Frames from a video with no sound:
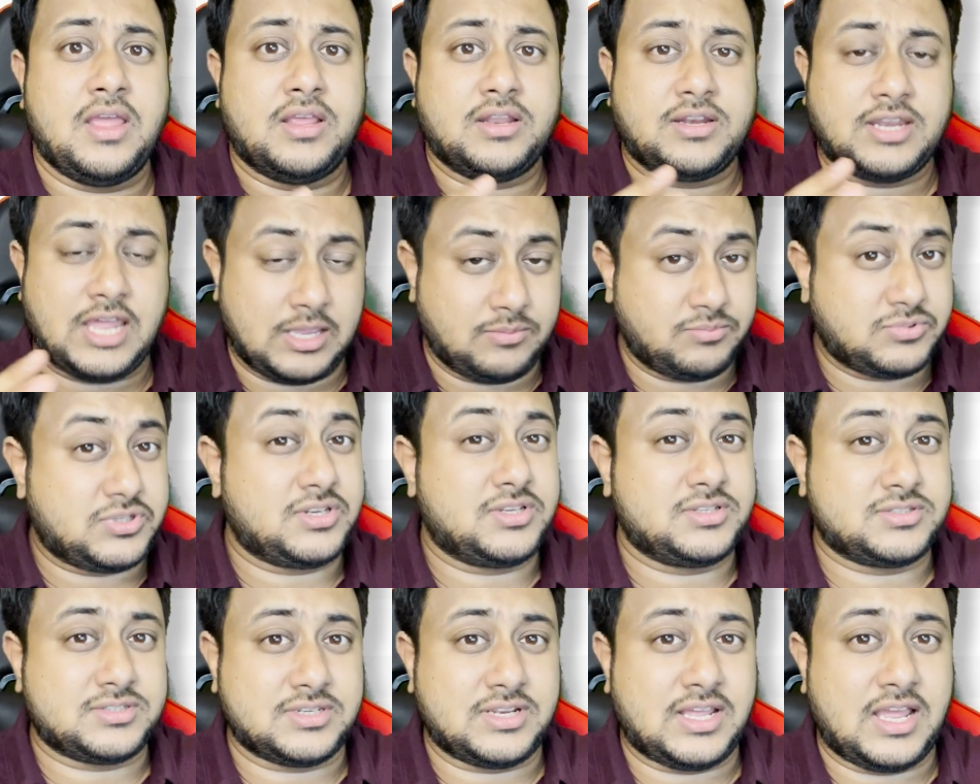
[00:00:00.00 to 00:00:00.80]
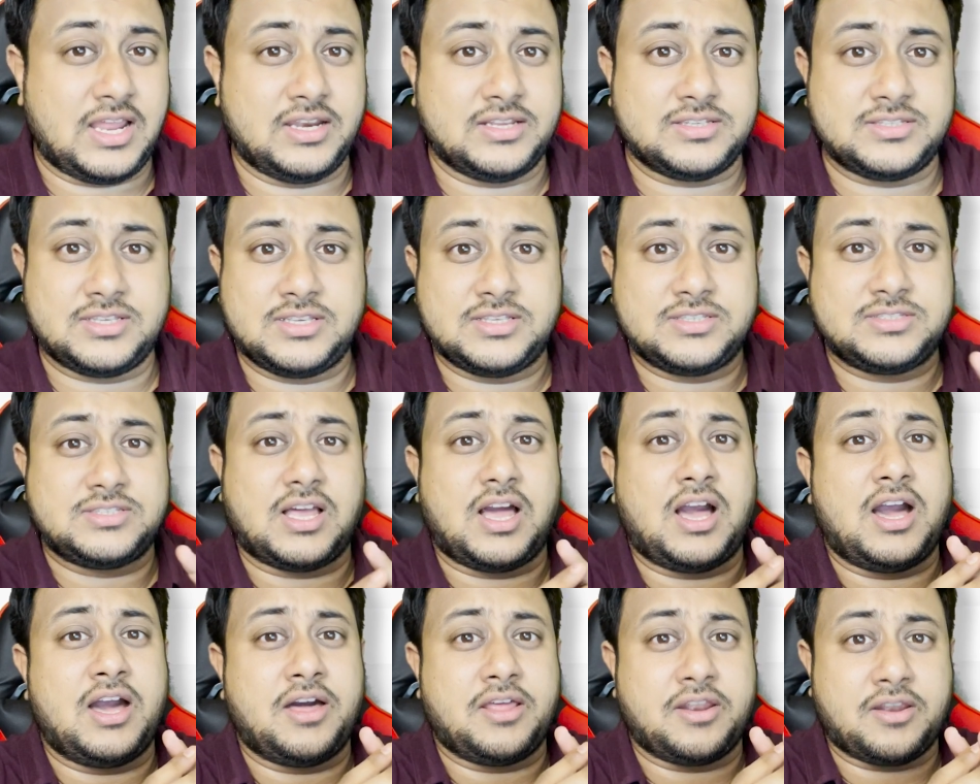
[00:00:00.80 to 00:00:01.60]
time series analysis
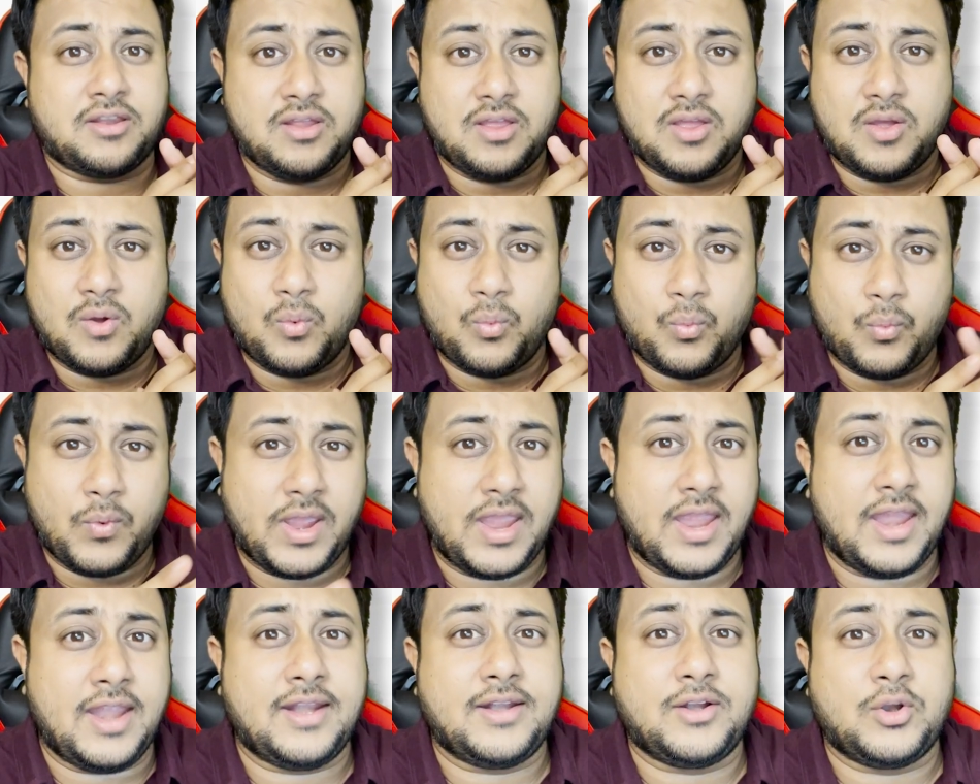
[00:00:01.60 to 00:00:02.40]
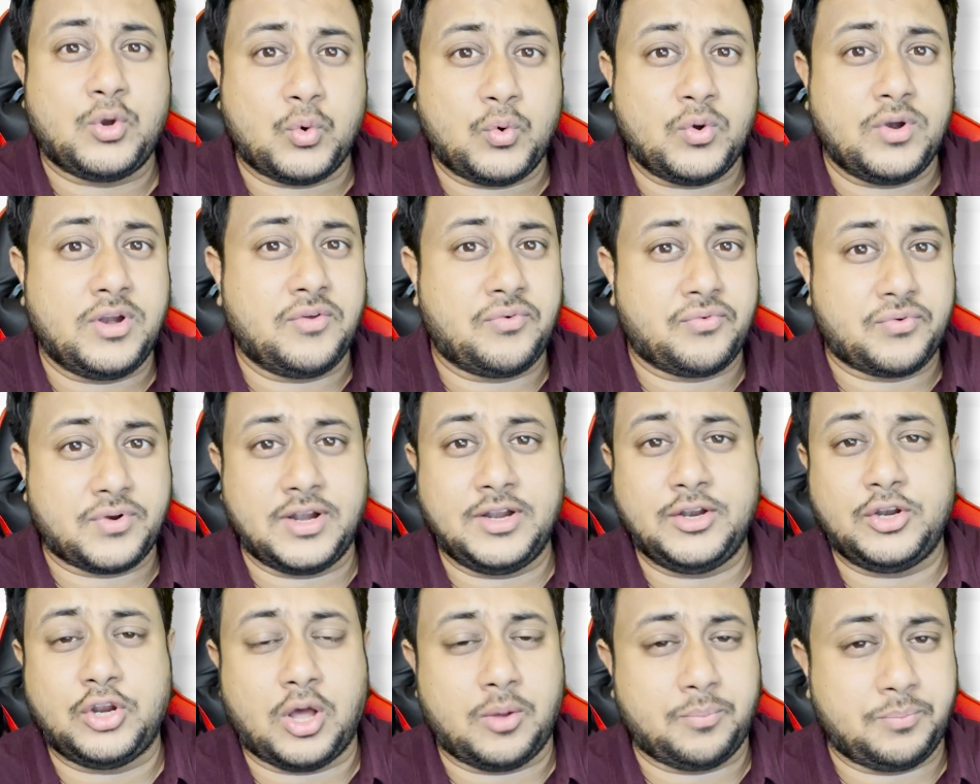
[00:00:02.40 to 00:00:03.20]
are way two
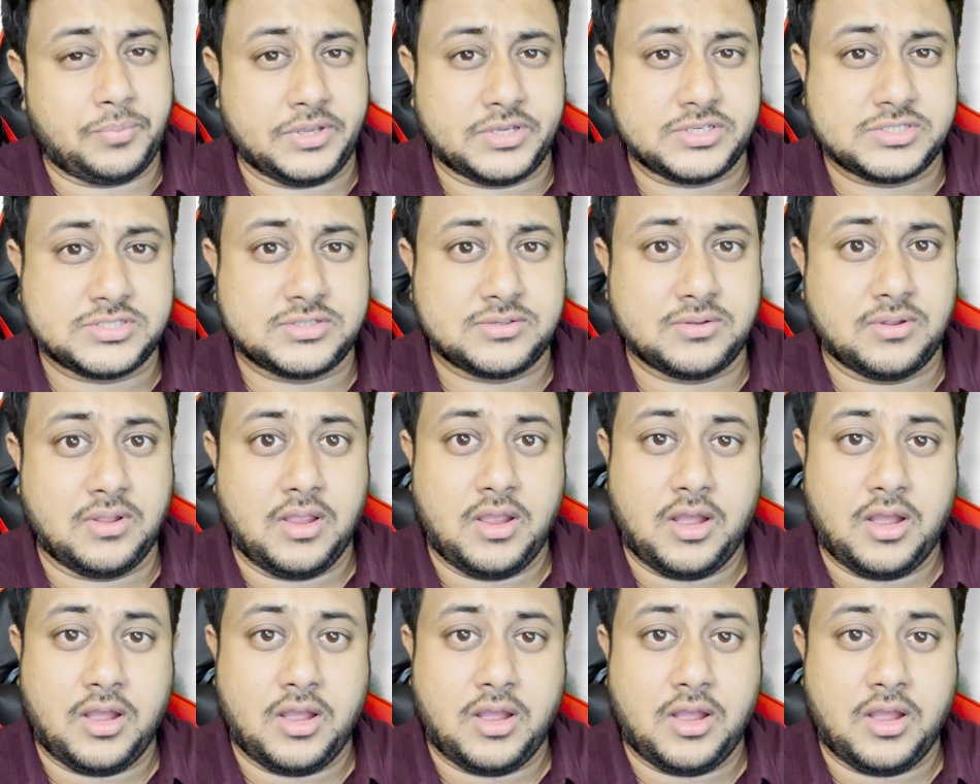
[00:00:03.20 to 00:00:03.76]
different topics.